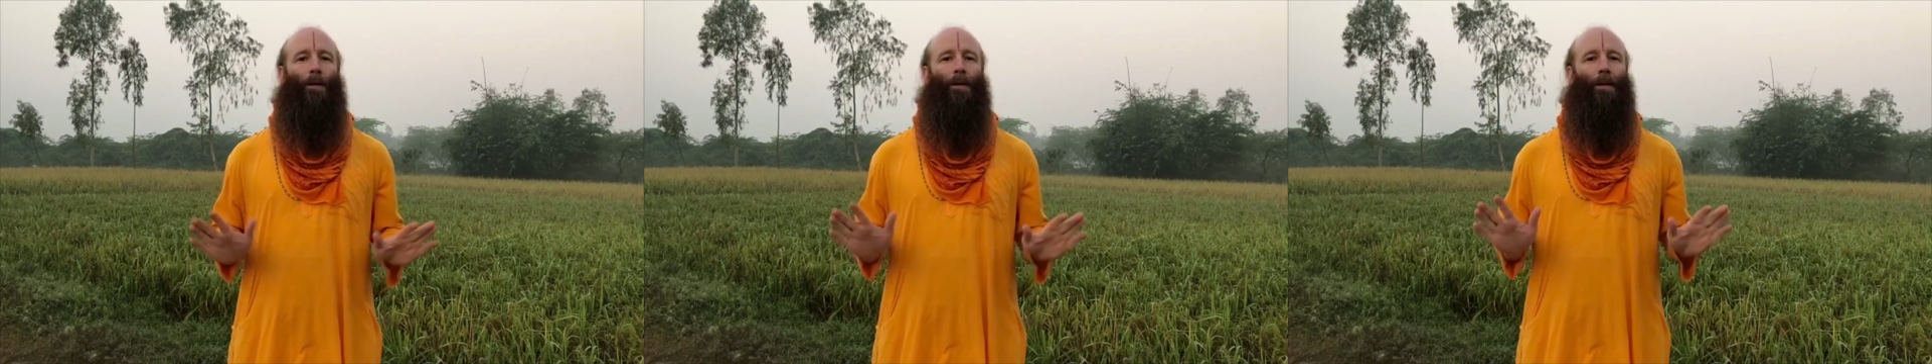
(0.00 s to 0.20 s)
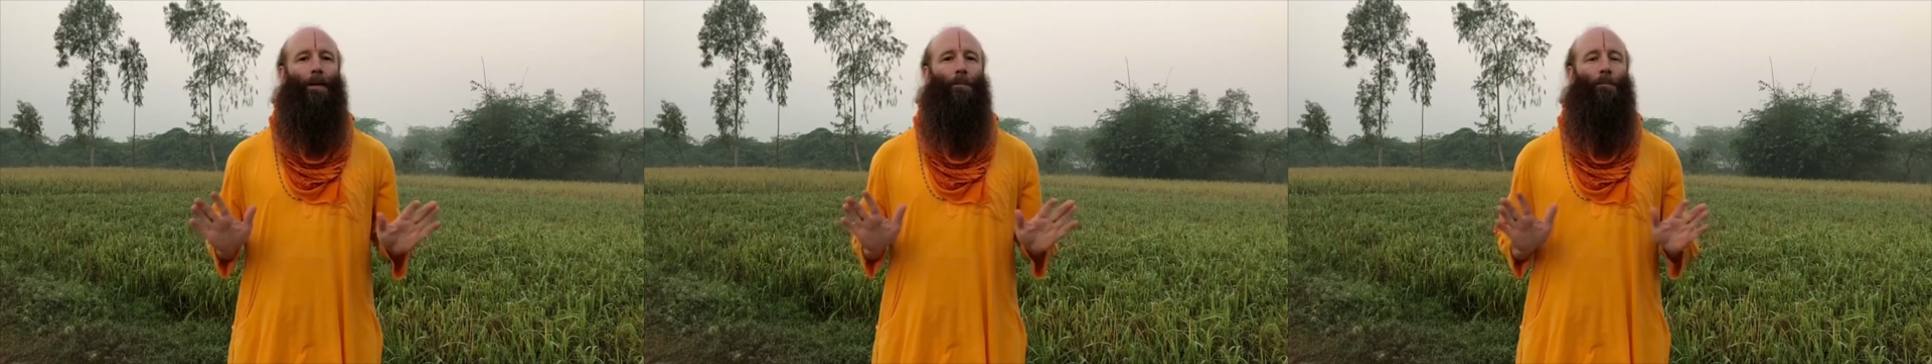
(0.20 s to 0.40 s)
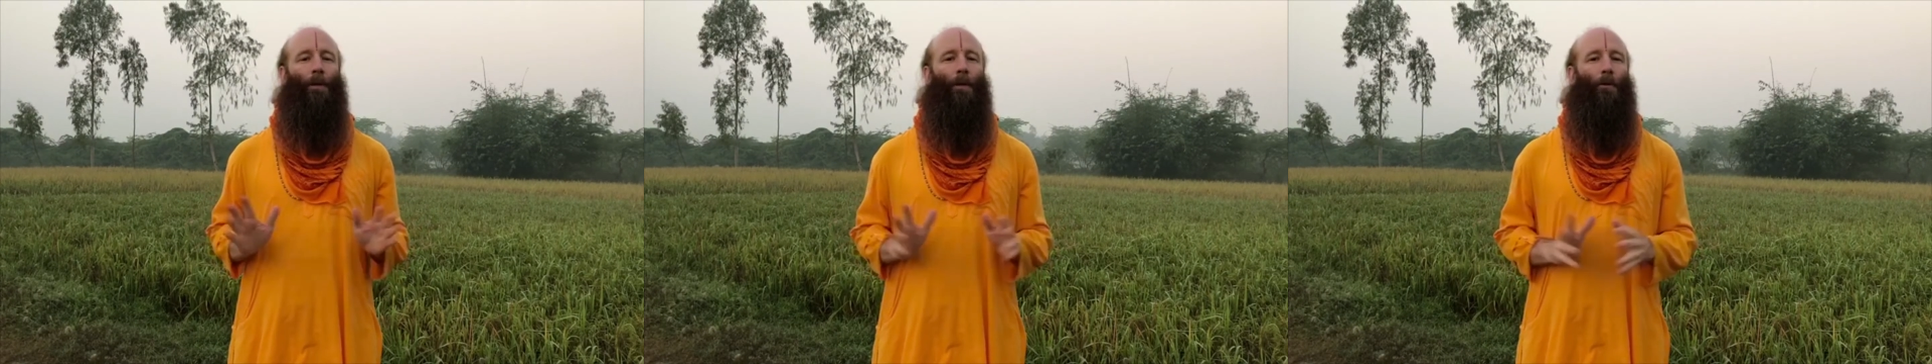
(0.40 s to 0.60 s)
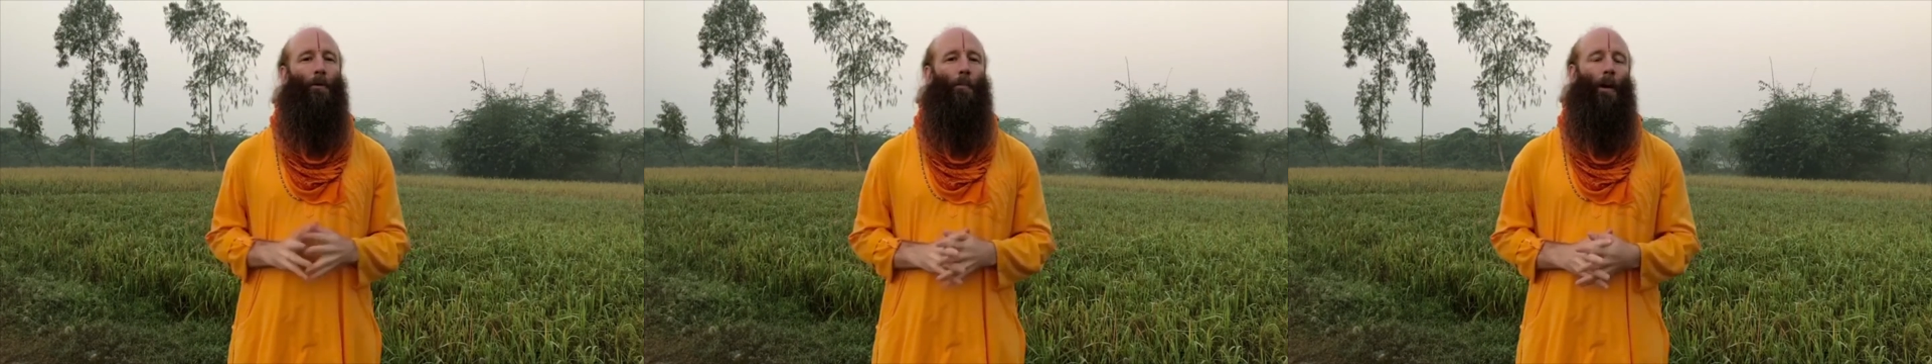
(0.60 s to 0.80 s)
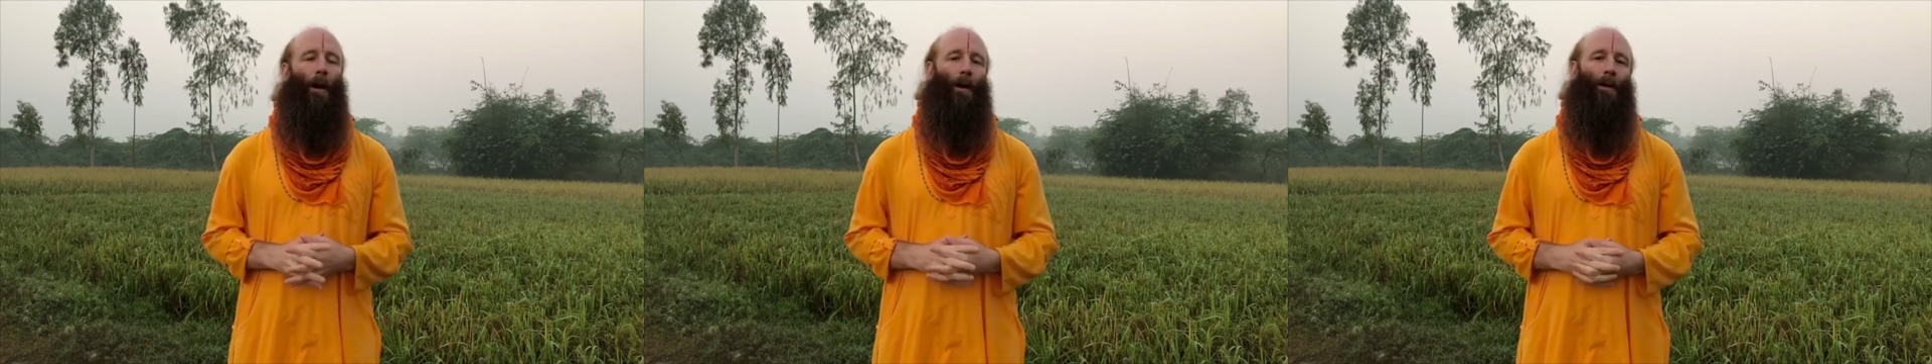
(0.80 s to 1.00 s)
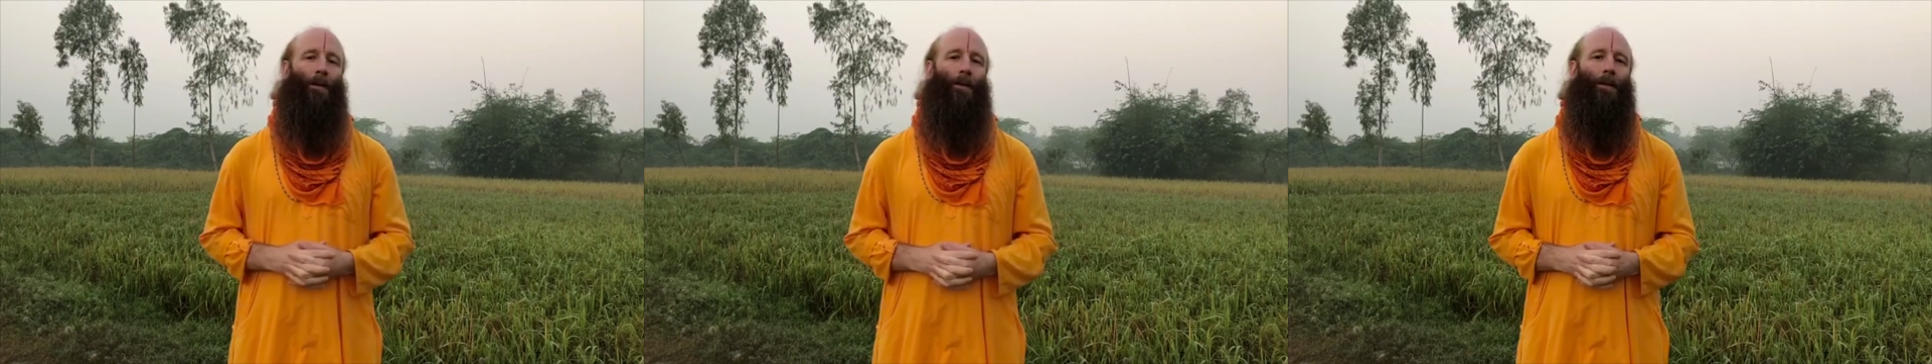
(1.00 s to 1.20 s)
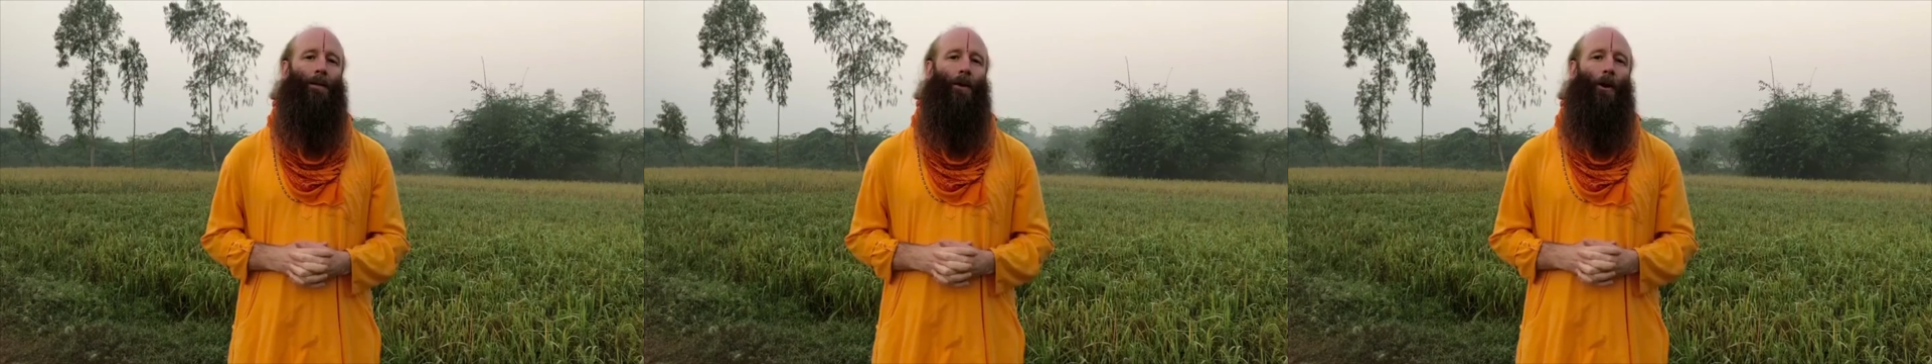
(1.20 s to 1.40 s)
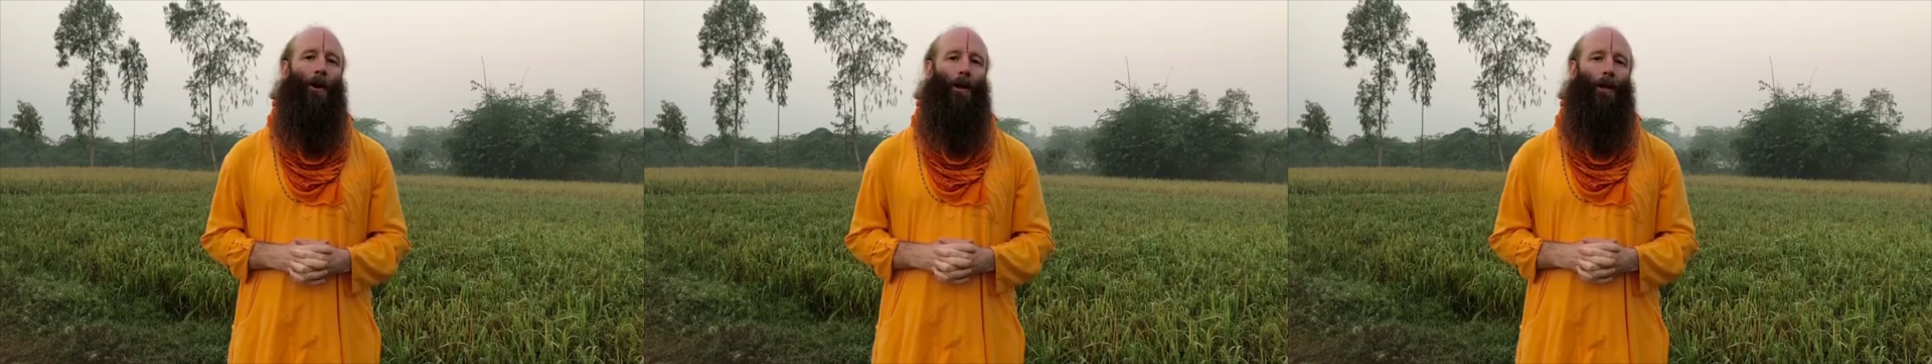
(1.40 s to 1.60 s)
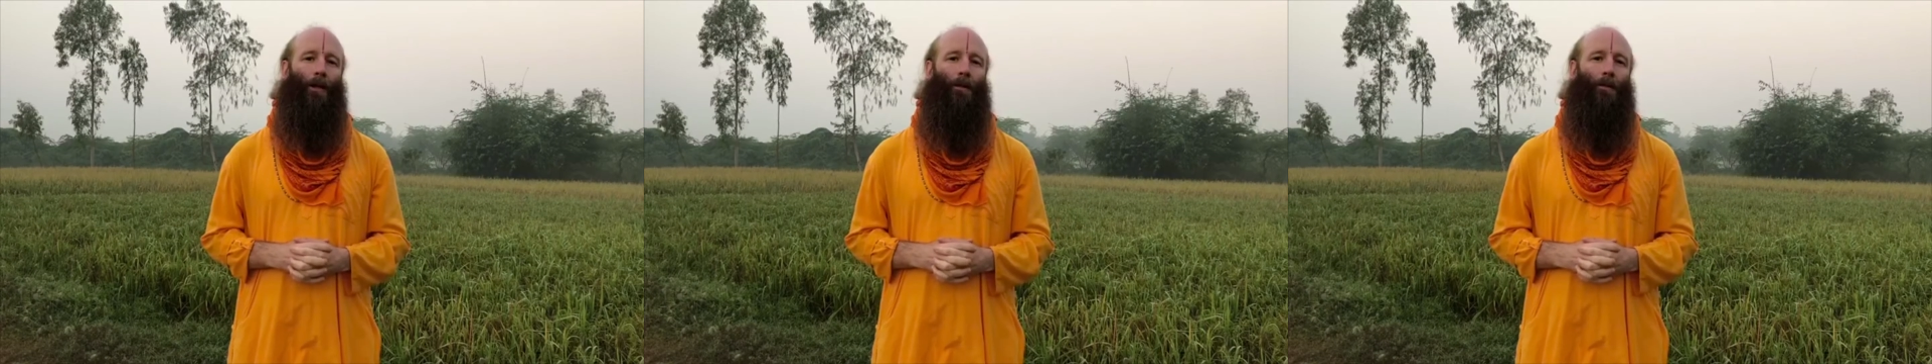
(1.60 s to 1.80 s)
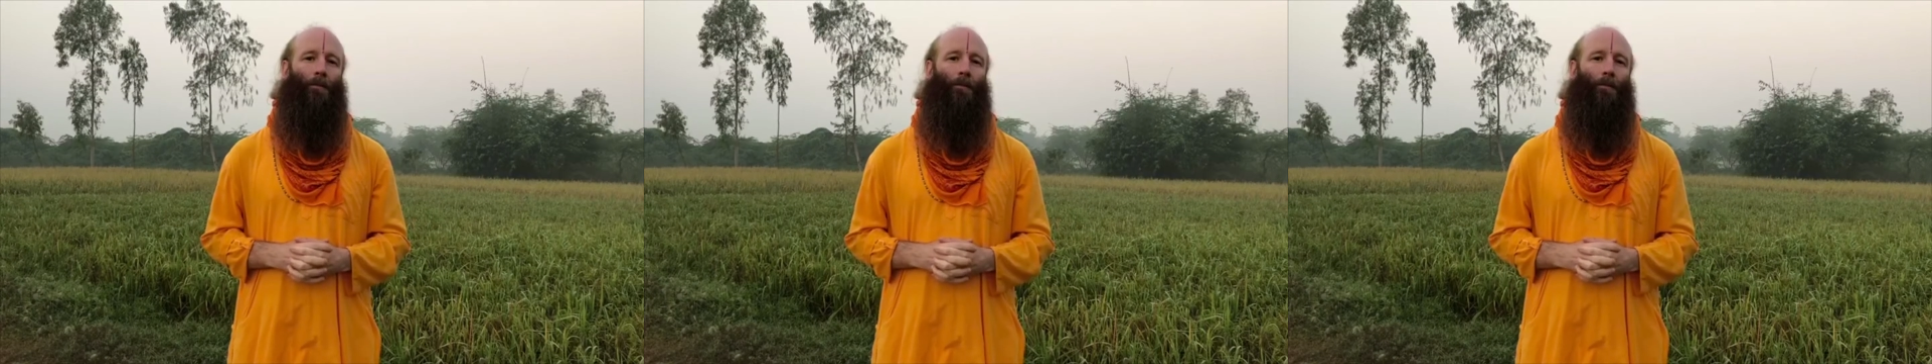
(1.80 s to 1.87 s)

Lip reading: keeping your mind in God?